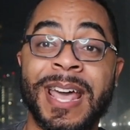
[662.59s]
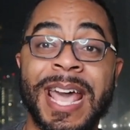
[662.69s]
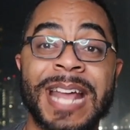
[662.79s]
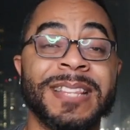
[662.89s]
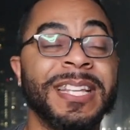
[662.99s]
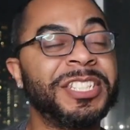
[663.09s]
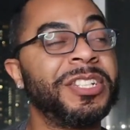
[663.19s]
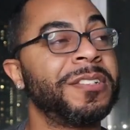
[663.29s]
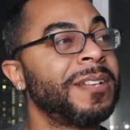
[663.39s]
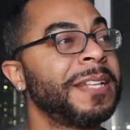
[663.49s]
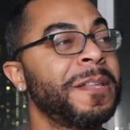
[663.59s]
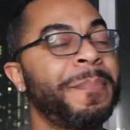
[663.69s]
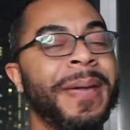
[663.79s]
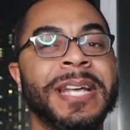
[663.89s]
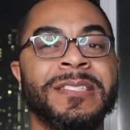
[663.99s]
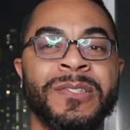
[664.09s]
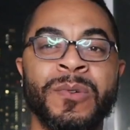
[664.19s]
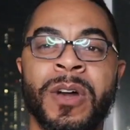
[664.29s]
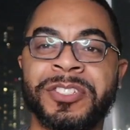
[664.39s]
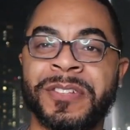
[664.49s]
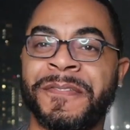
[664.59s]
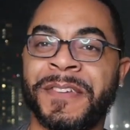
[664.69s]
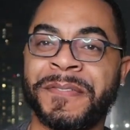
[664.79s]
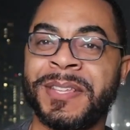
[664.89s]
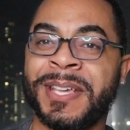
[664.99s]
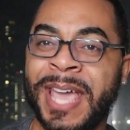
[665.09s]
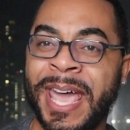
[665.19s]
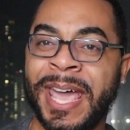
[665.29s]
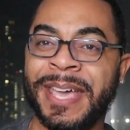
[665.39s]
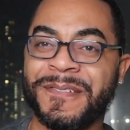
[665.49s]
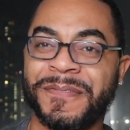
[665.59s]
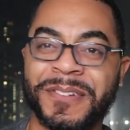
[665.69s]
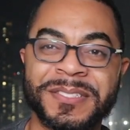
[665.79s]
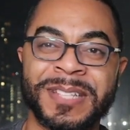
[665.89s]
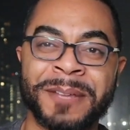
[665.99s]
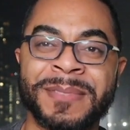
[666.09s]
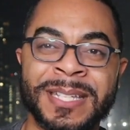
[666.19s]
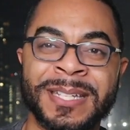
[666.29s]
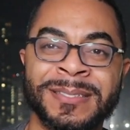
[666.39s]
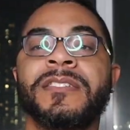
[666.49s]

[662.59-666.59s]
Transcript: And I think she also had to pay $250K for something.